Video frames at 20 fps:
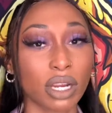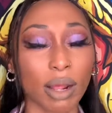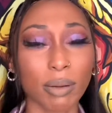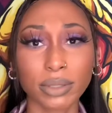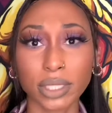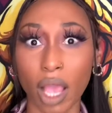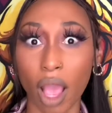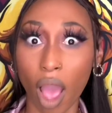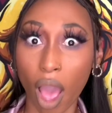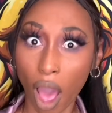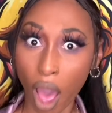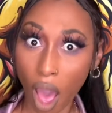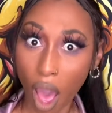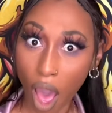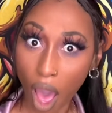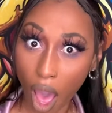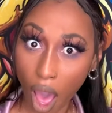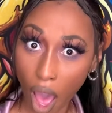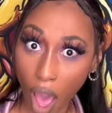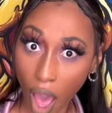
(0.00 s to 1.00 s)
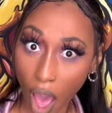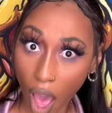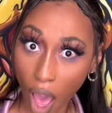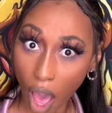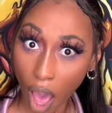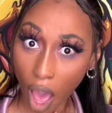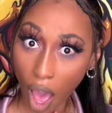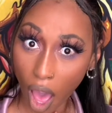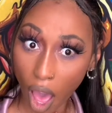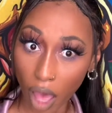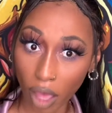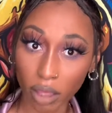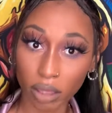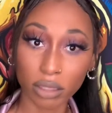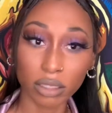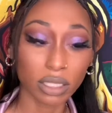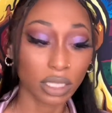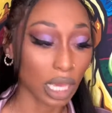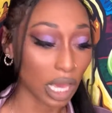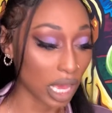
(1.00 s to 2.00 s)
I was like, ah,
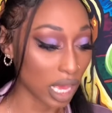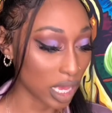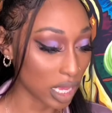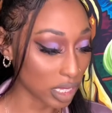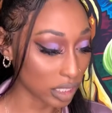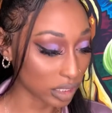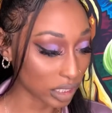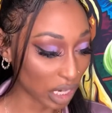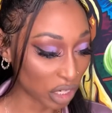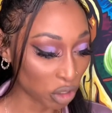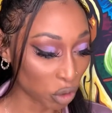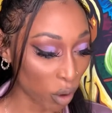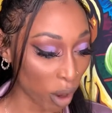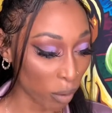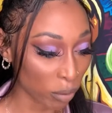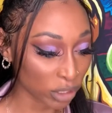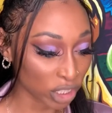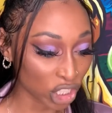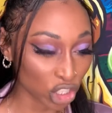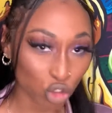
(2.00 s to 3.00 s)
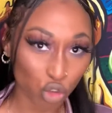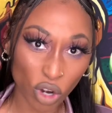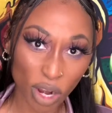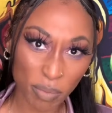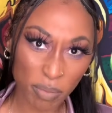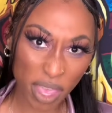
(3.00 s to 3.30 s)
yes, I knew I wasn't tripping.